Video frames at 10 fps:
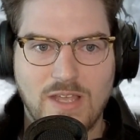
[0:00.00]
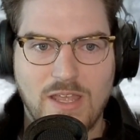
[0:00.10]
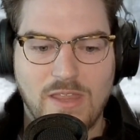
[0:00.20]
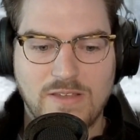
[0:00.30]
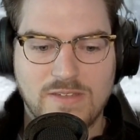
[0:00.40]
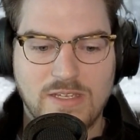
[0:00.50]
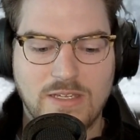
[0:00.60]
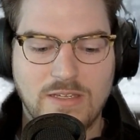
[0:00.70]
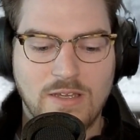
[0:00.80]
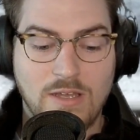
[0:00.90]
and they
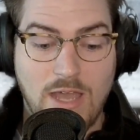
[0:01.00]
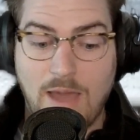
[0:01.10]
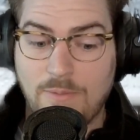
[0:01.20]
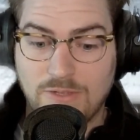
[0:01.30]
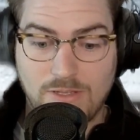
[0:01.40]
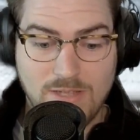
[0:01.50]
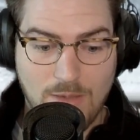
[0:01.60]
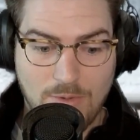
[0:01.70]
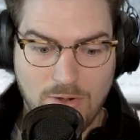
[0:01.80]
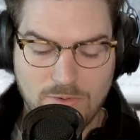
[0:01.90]
see, it happens all the
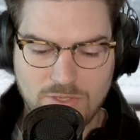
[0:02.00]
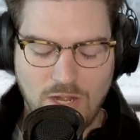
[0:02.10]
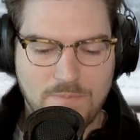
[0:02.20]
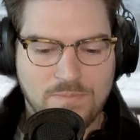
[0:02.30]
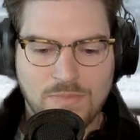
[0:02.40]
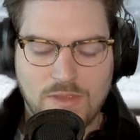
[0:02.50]
time at our own shop.